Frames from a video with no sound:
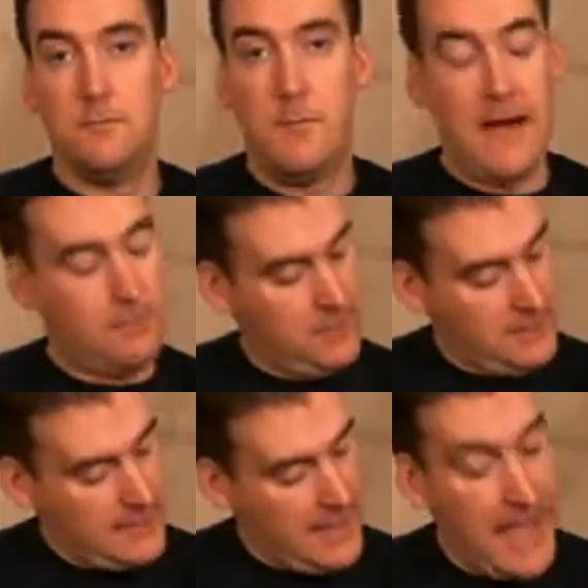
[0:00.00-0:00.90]

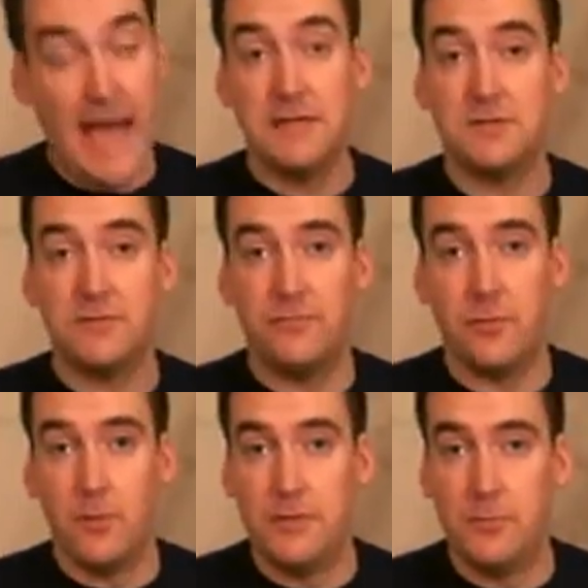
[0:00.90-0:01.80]
Battery hatch
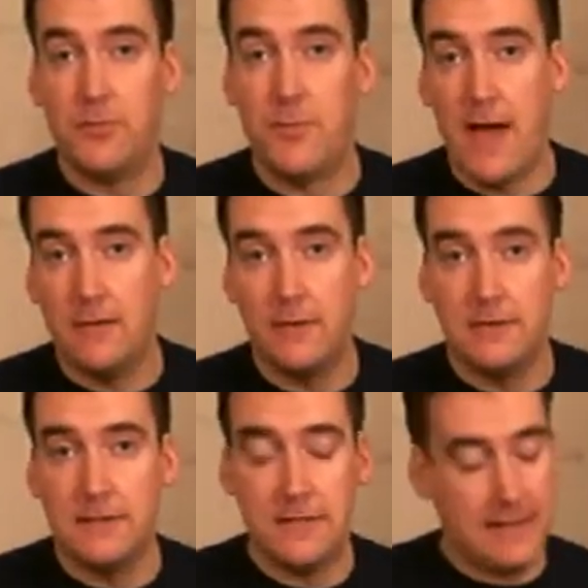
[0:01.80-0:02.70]
for when you put the battery
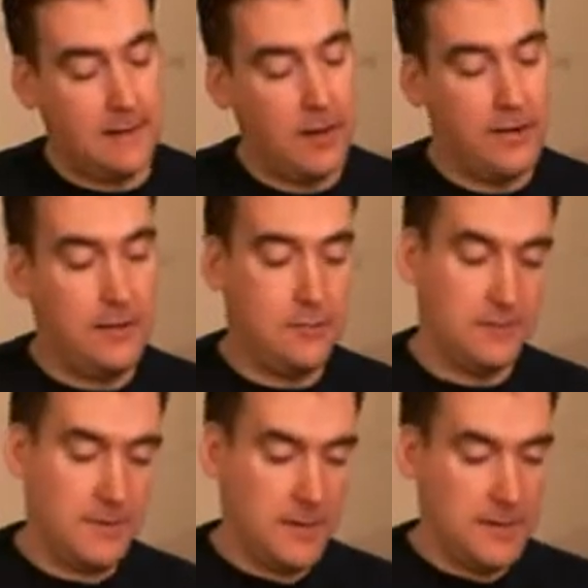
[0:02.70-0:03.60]
in to take it on and out.
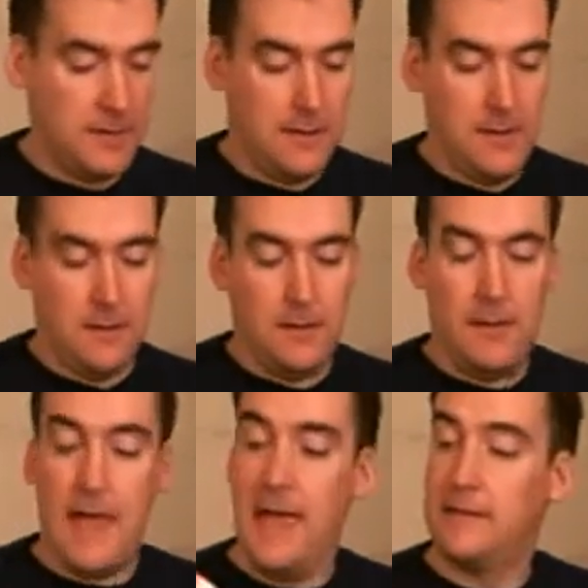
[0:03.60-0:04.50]

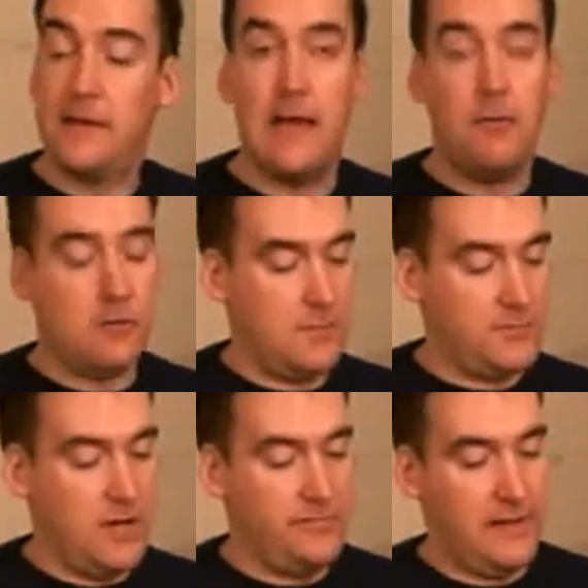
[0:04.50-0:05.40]
And the cowl
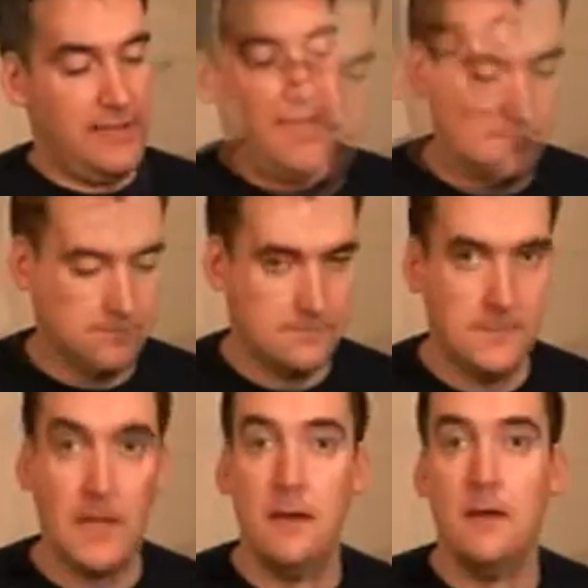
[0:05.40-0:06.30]
comes off like that.
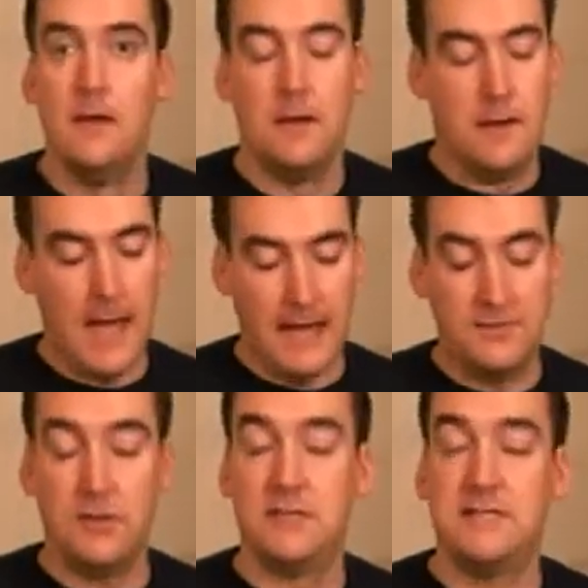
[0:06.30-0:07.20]
As
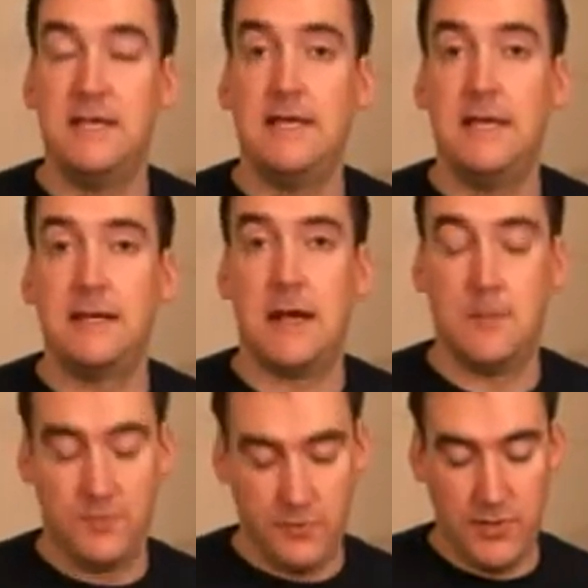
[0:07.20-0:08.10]
you can see, it
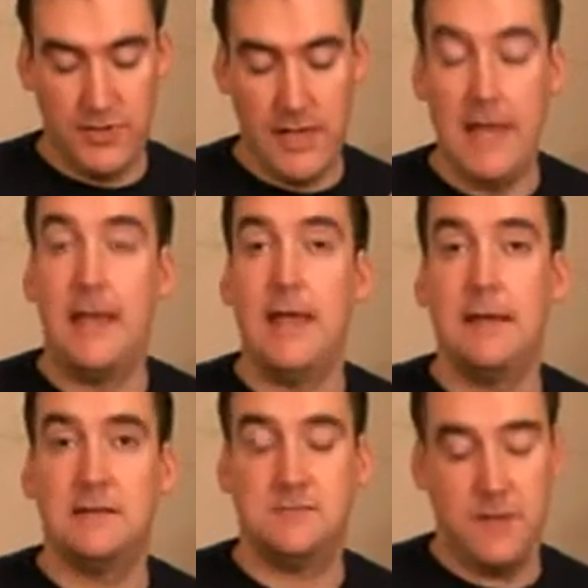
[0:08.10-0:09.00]
comes with an
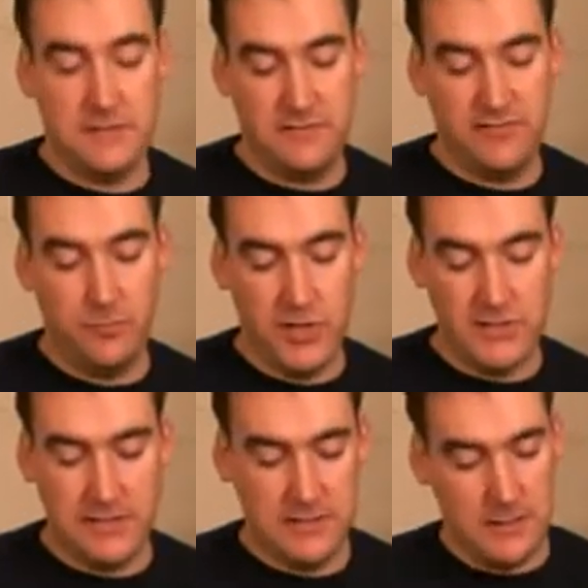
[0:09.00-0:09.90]
inexpensive
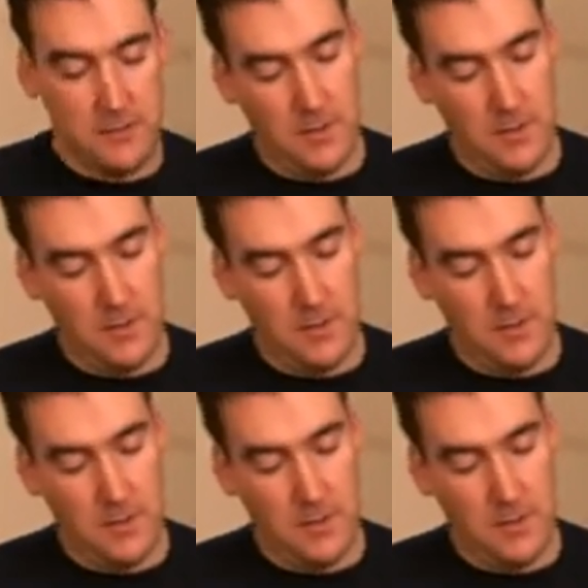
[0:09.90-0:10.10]
brushless